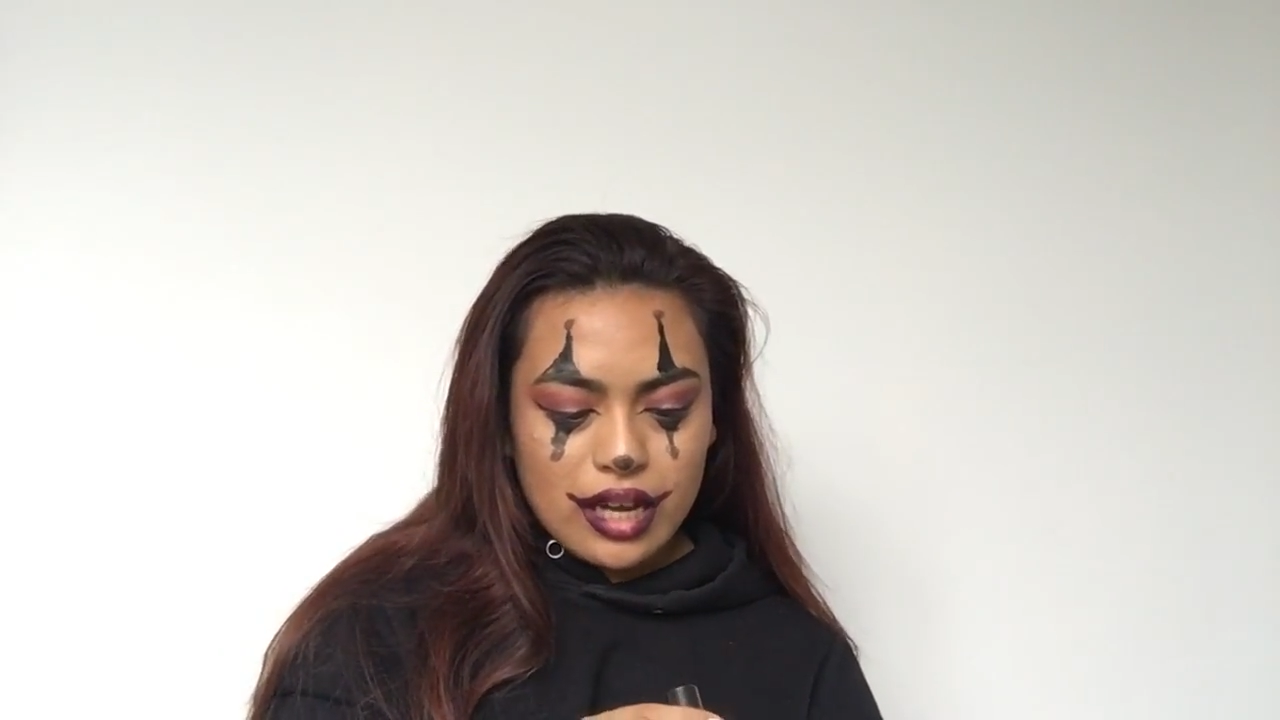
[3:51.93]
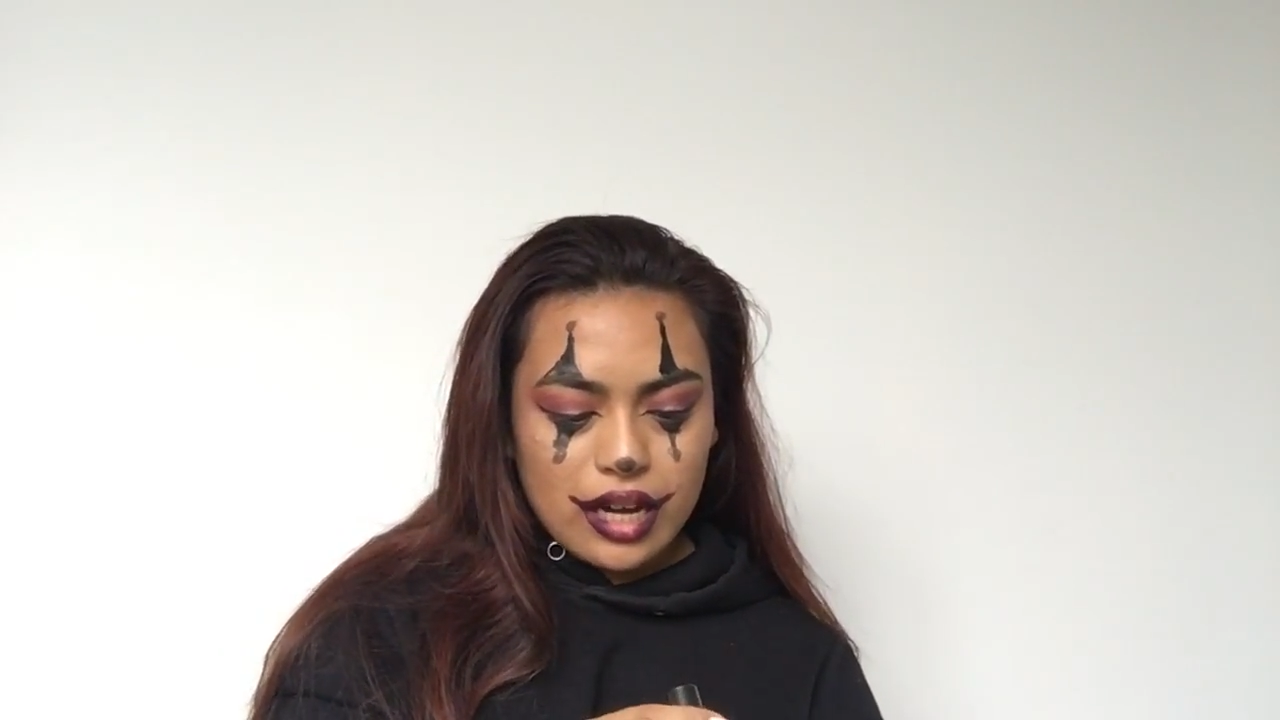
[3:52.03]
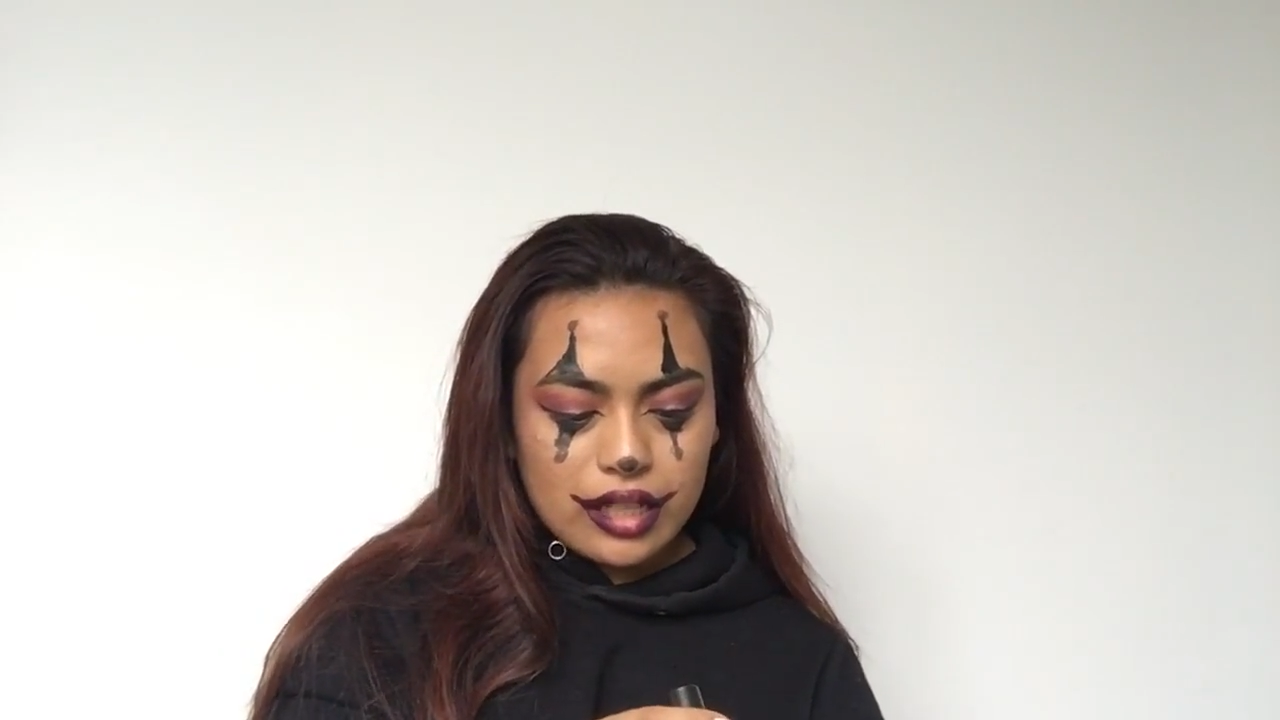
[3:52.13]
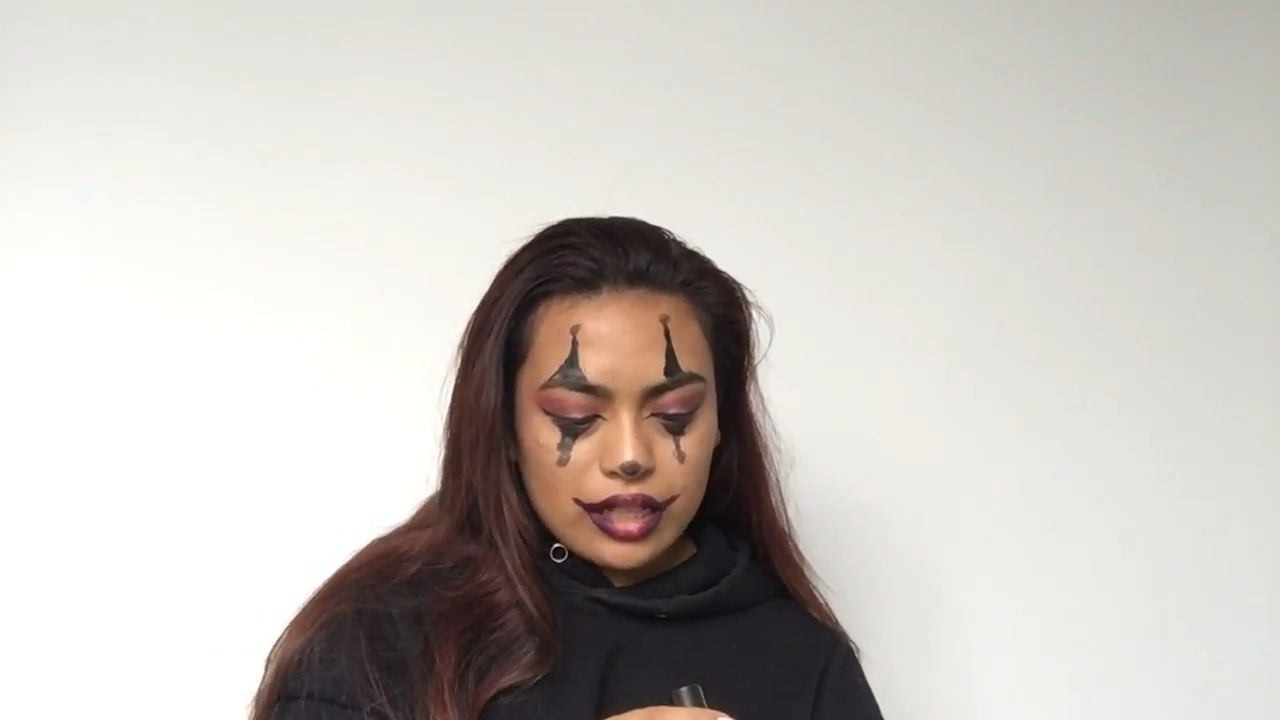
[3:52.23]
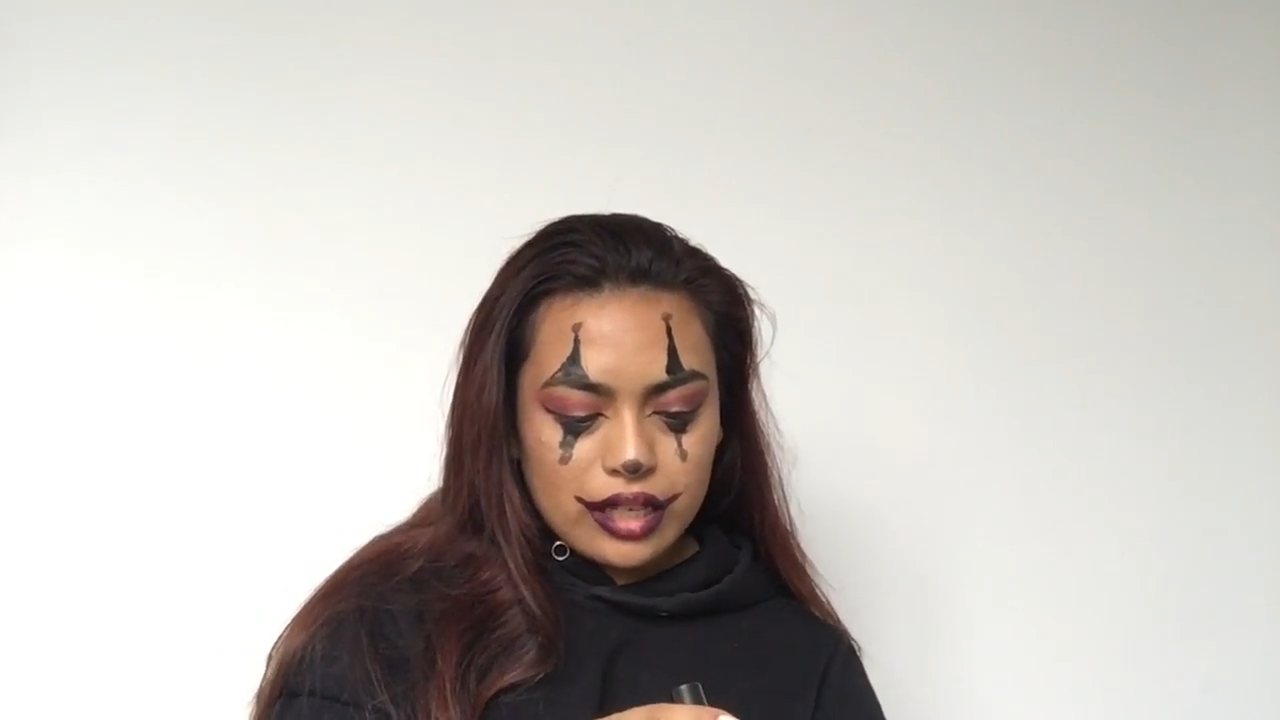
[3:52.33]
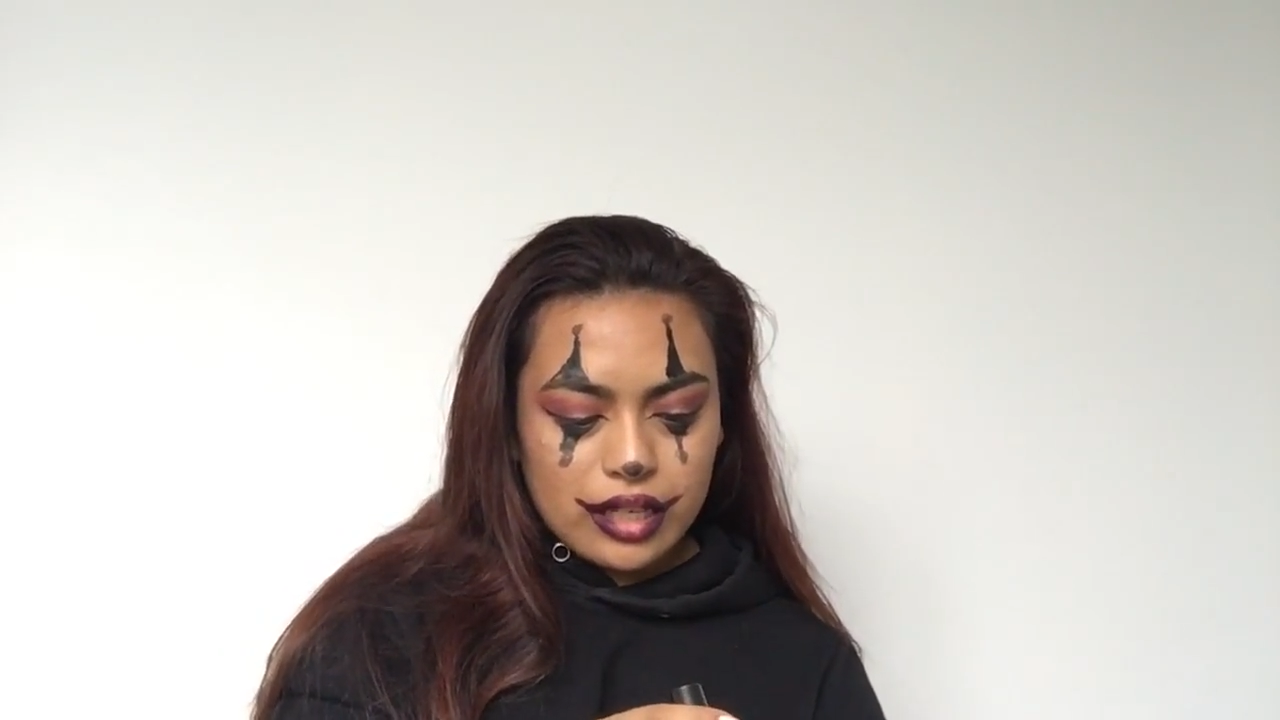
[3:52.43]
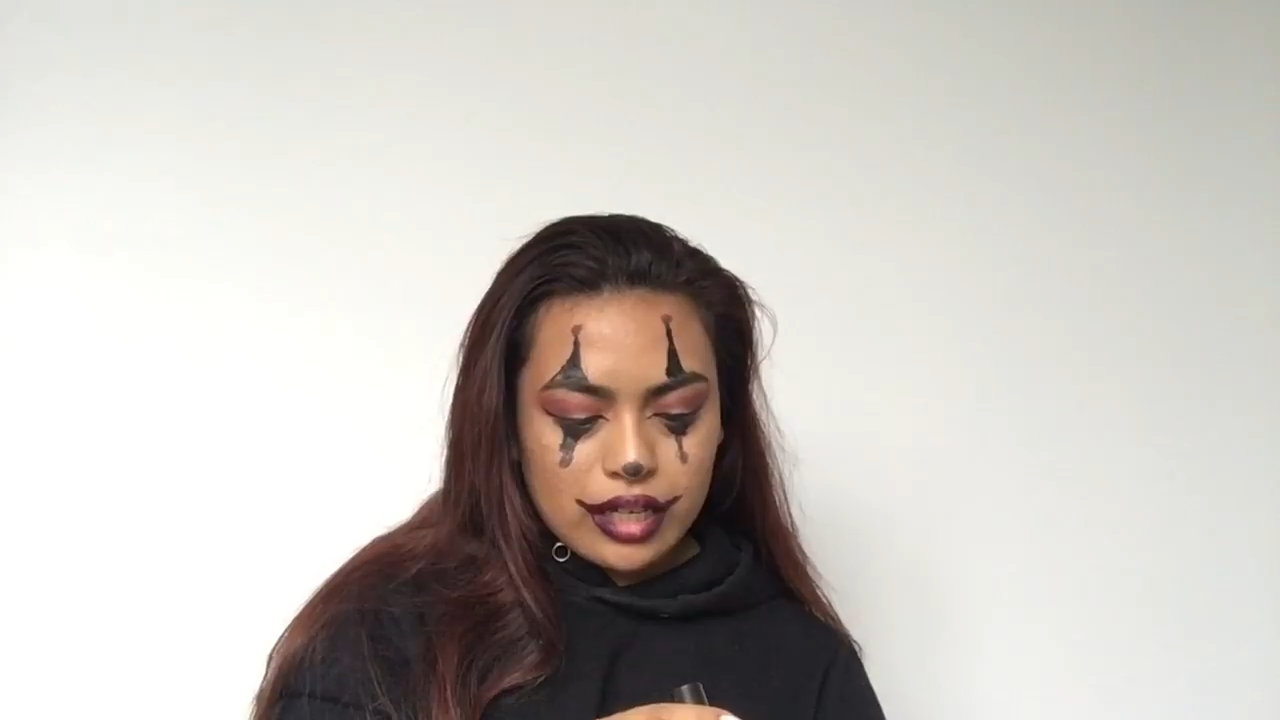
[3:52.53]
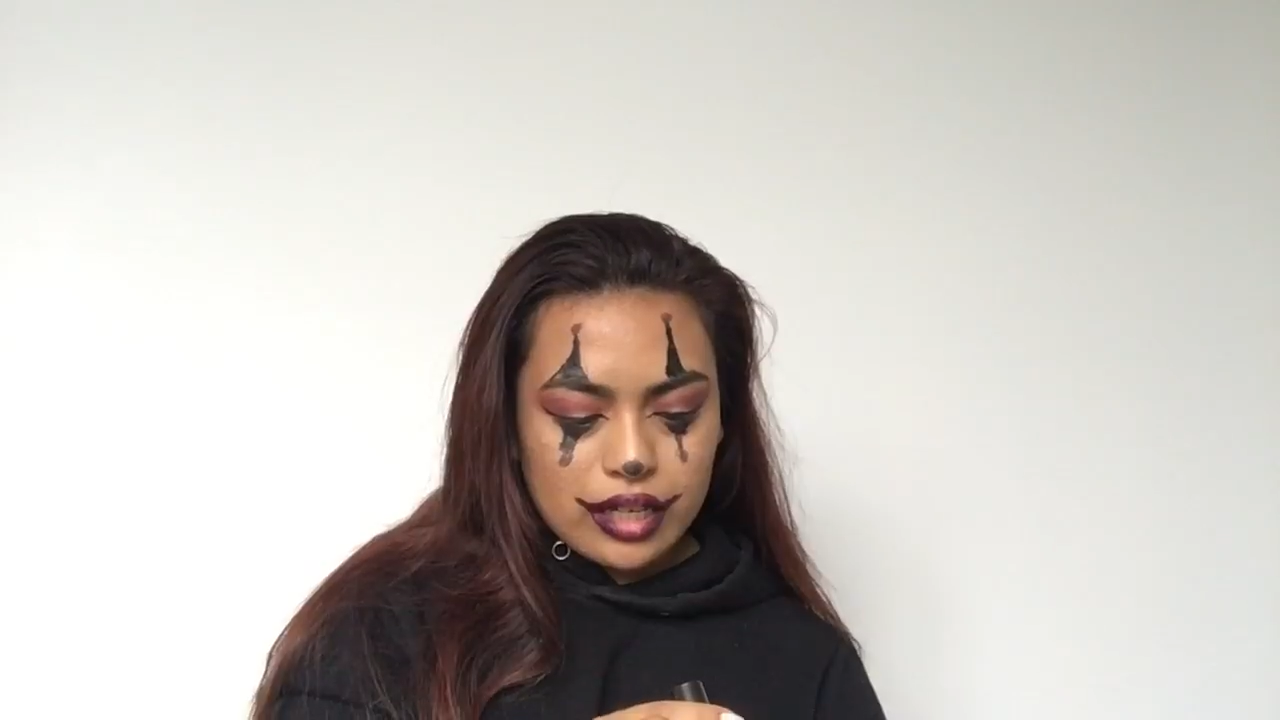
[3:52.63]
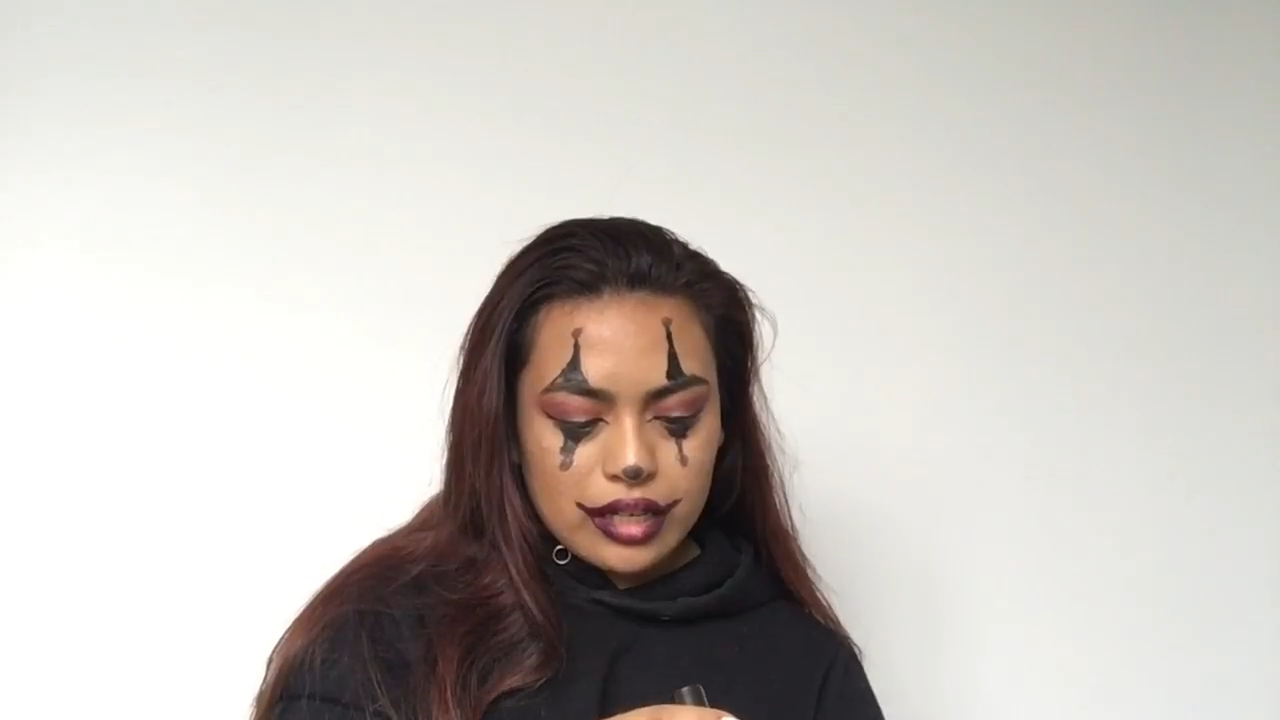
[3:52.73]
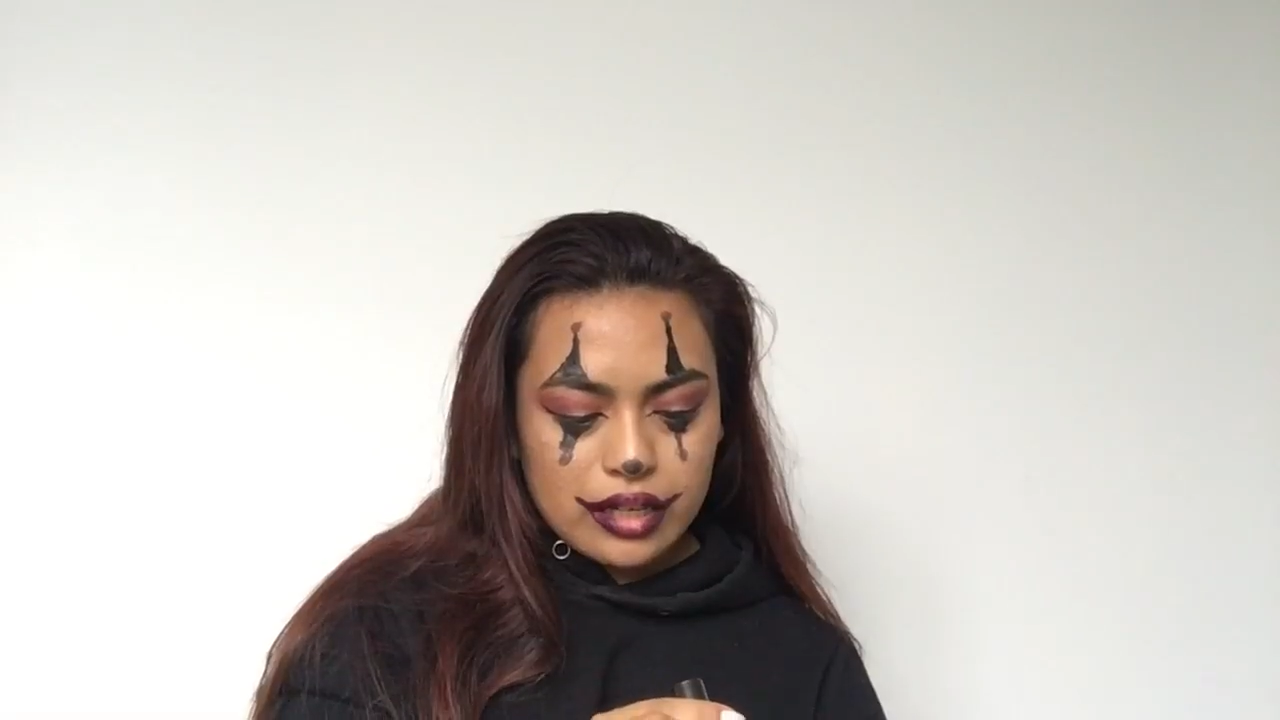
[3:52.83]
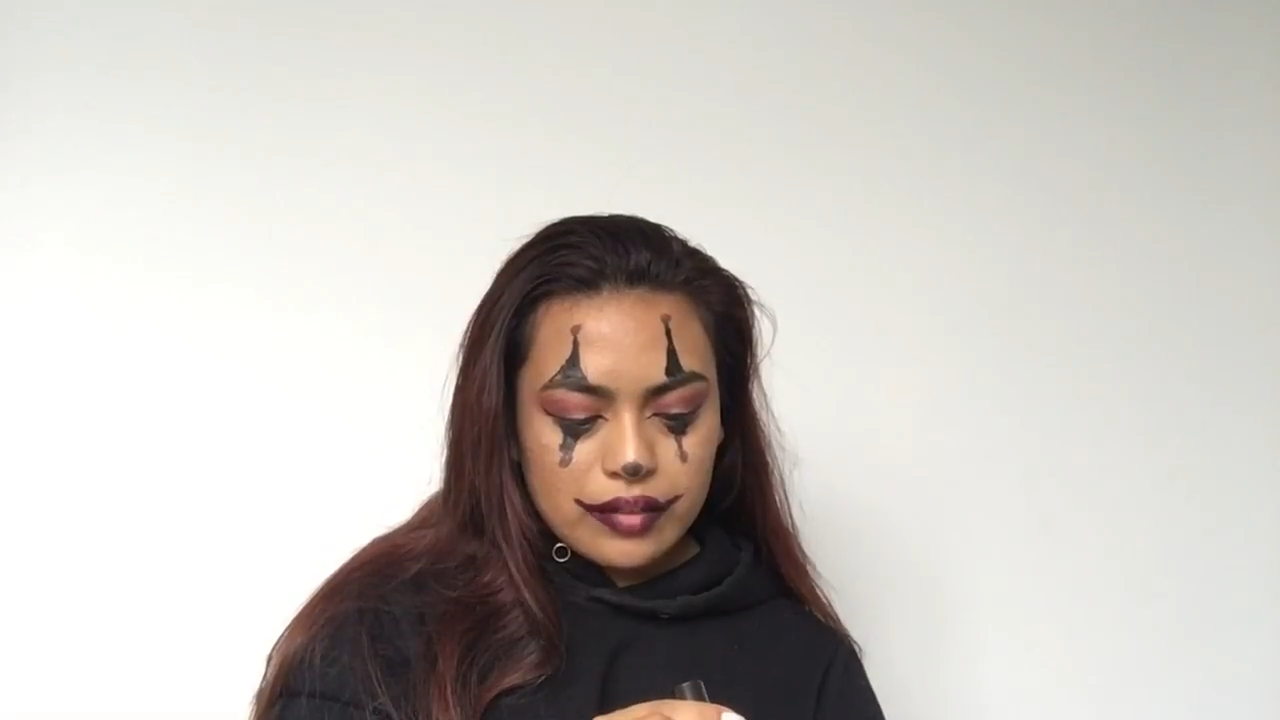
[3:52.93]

color.